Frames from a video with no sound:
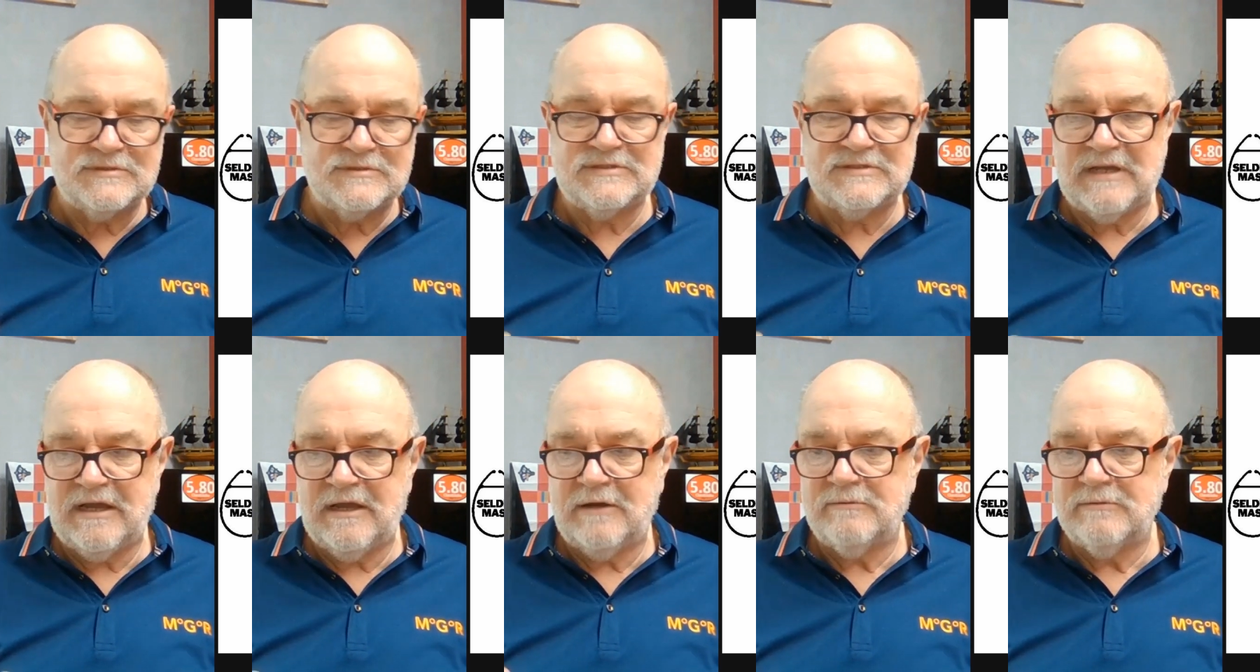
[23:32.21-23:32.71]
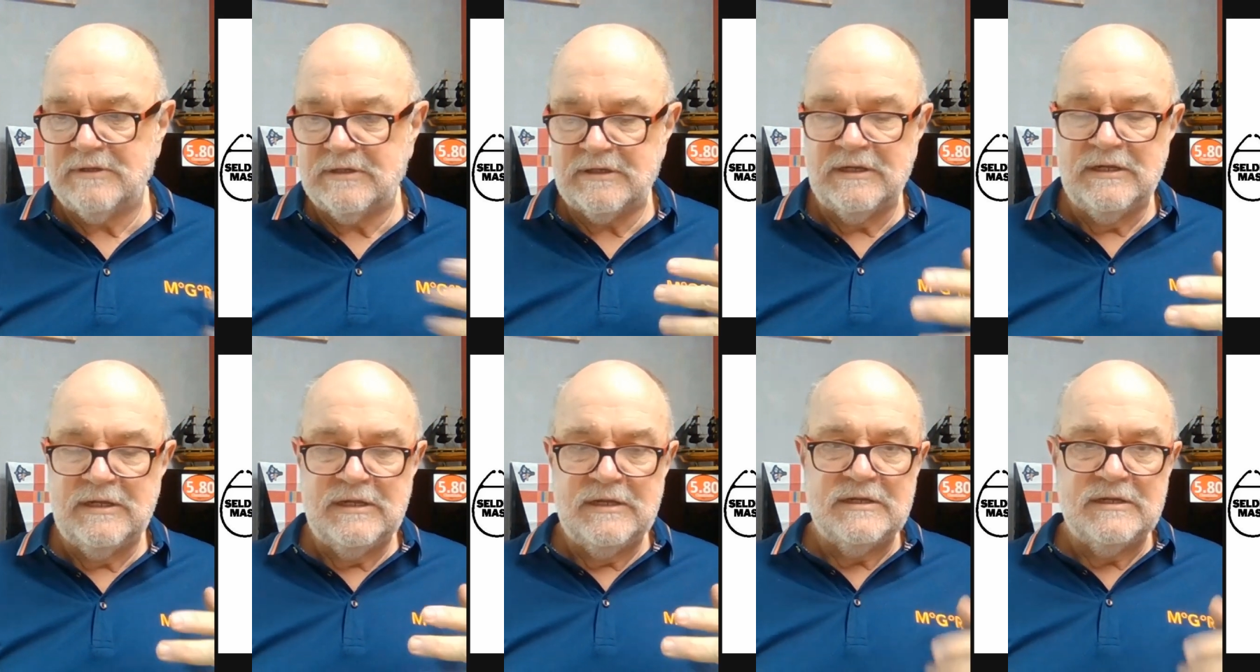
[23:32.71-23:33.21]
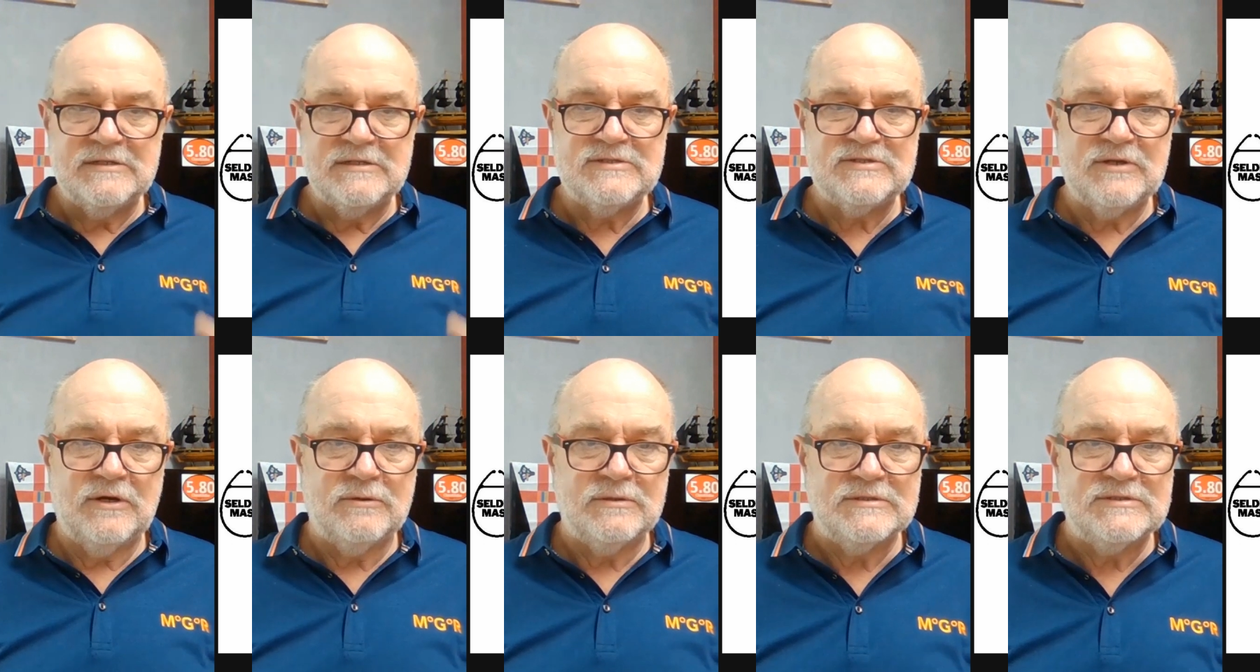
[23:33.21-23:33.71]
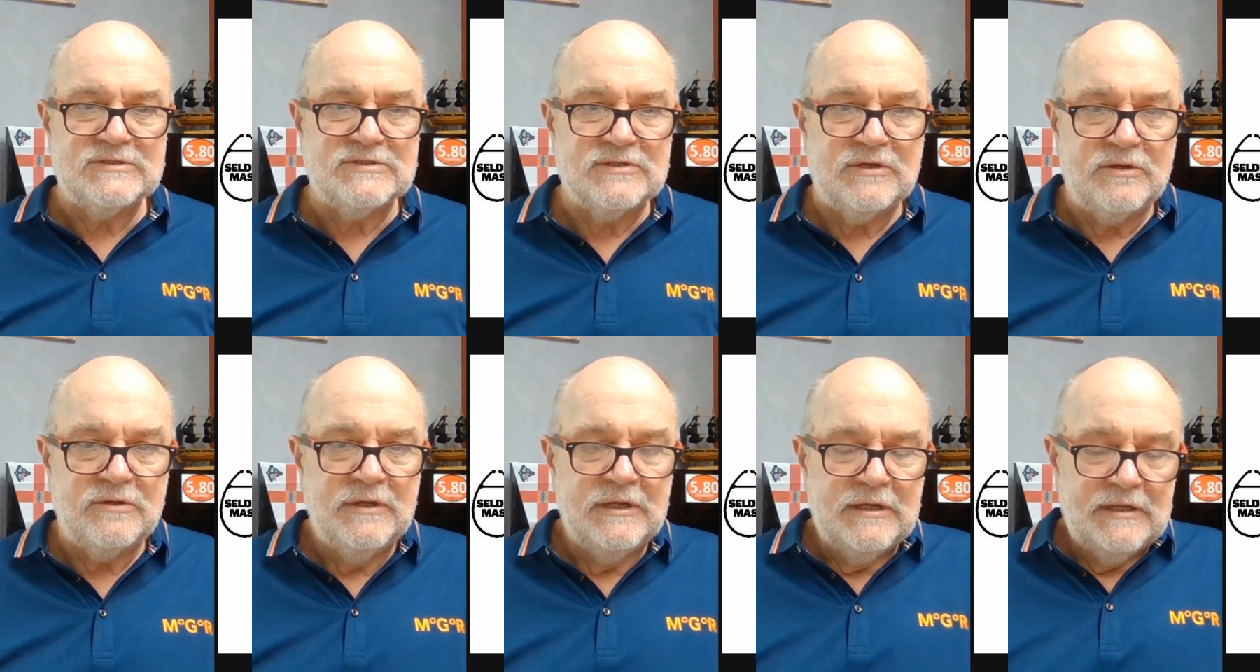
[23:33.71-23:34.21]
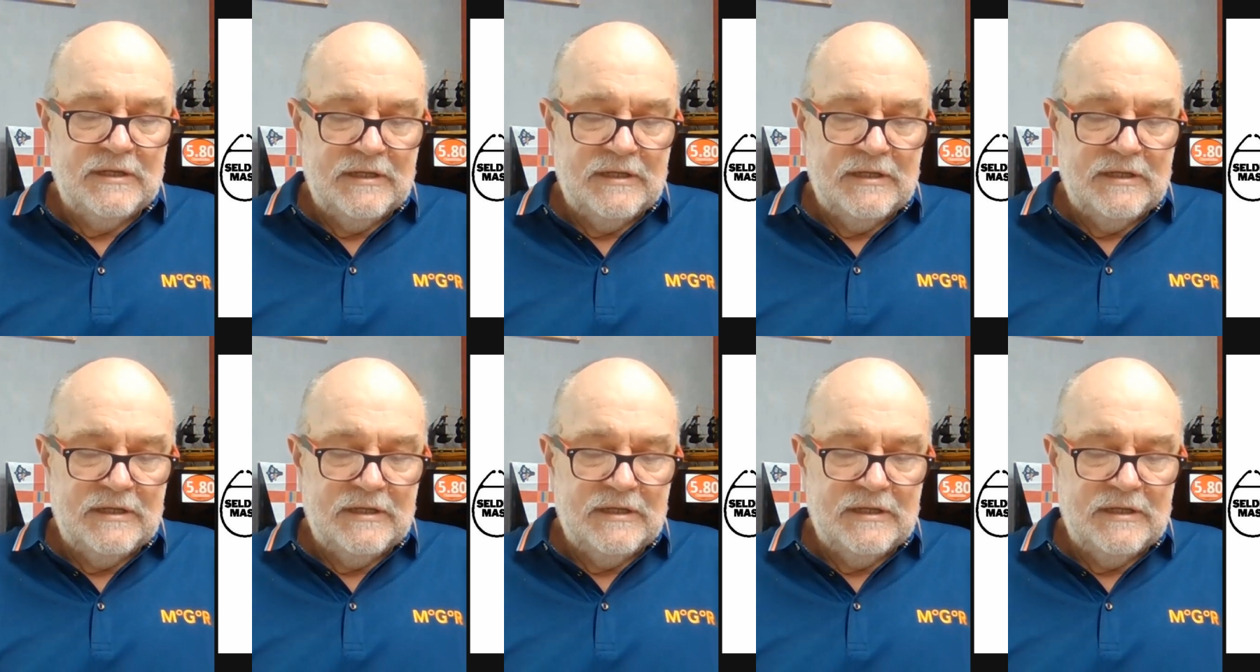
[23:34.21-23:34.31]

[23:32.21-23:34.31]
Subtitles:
We'll sail with it and so on. So